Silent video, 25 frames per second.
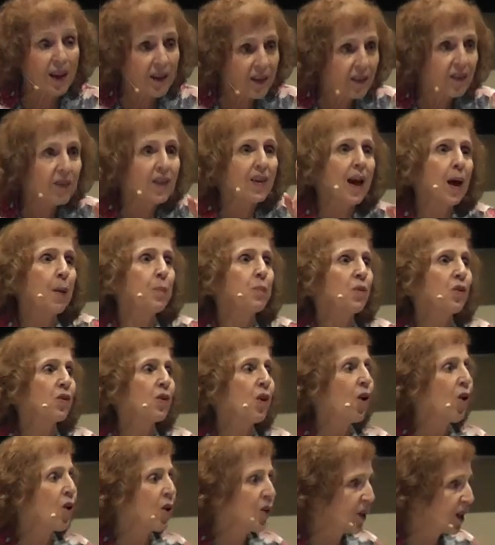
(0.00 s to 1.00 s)
except
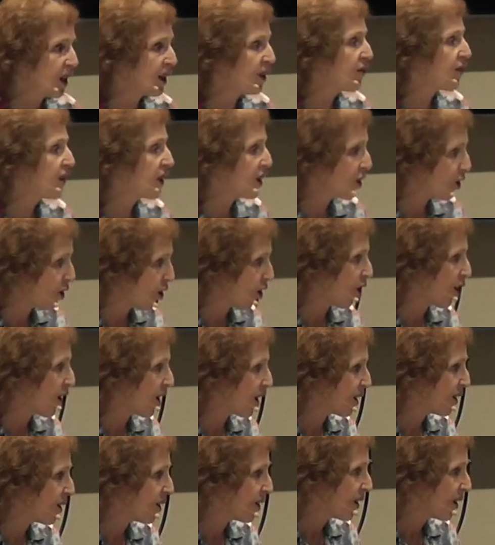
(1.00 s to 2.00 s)
our living God.